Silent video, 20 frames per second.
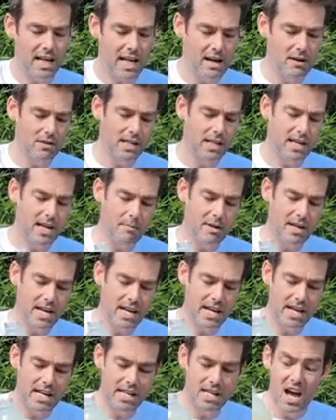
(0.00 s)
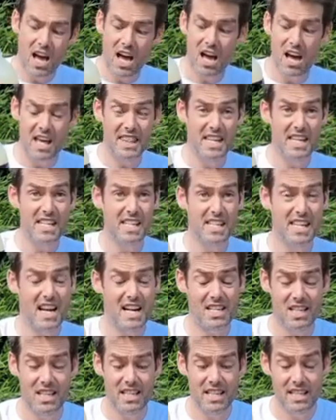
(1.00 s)
want more or less, you
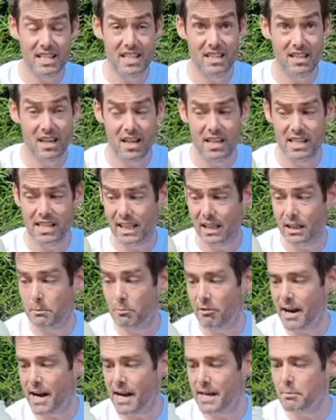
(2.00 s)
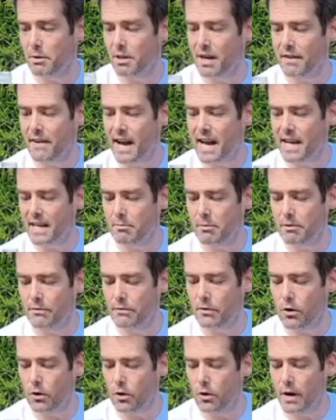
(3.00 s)
experiment. And I'm using a cloudy
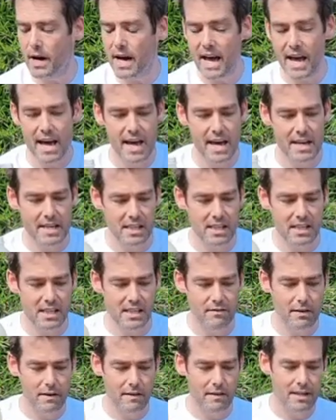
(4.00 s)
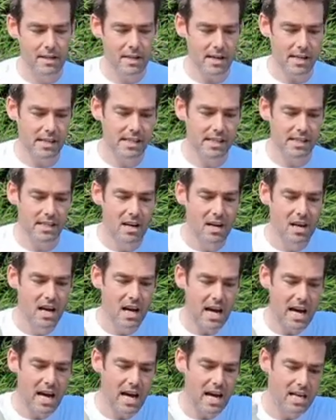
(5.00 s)
lemonade. This is actually a little
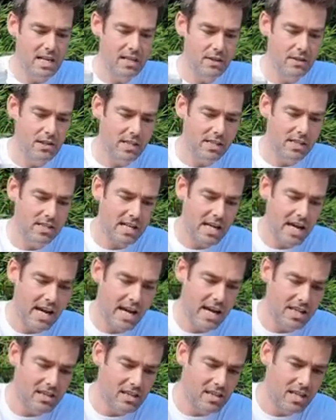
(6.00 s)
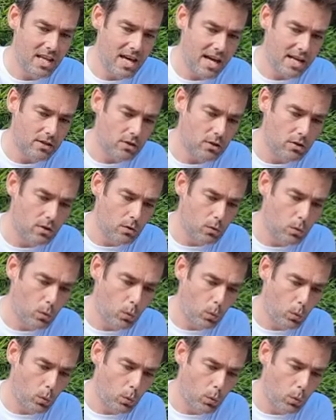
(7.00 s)
brand, but I've had it before and
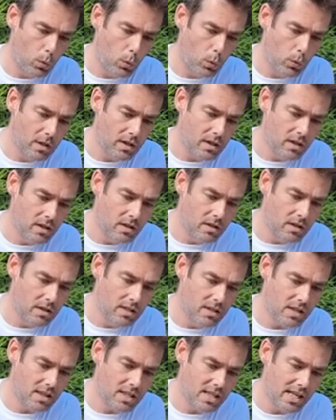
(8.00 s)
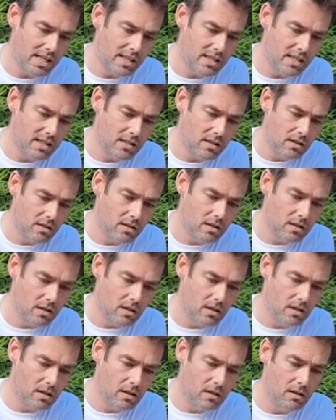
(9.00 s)
it's very nice. And you just
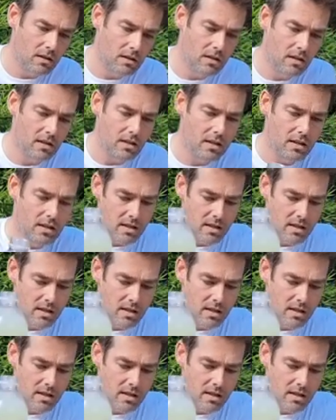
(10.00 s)
add that